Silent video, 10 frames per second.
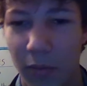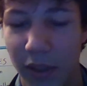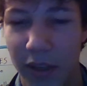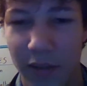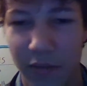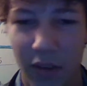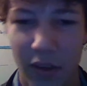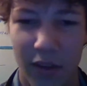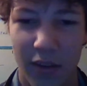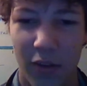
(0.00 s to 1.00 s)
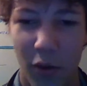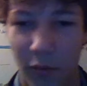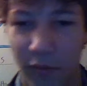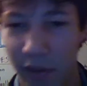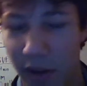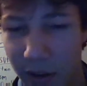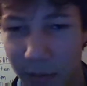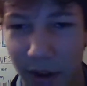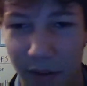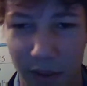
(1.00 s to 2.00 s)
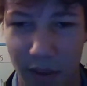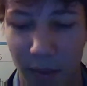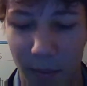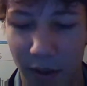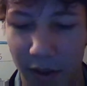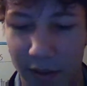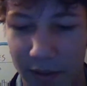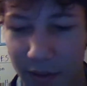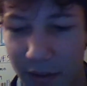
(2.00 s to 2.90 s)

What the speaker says: believe in their own freedom and everything, but